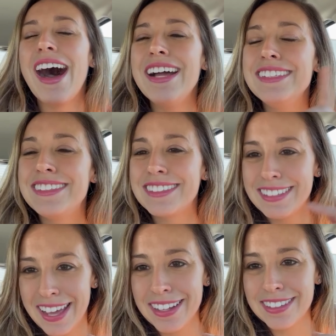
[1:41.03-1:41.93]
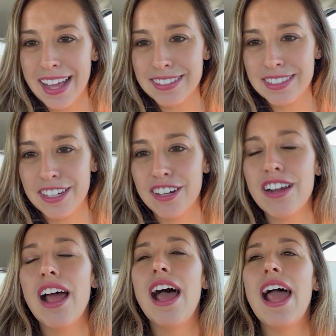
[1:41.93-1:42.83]
I did scales last
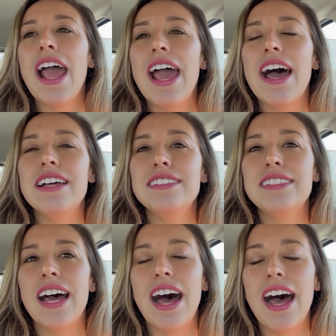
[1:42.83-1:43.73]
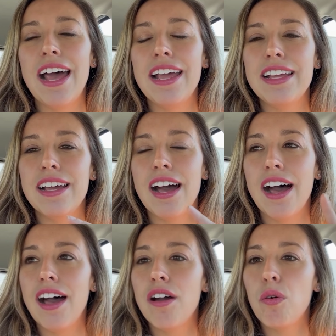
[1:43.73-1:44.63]
year and I
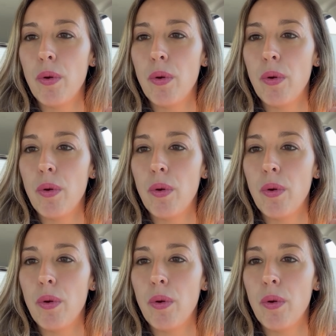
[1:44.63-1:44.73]
uh,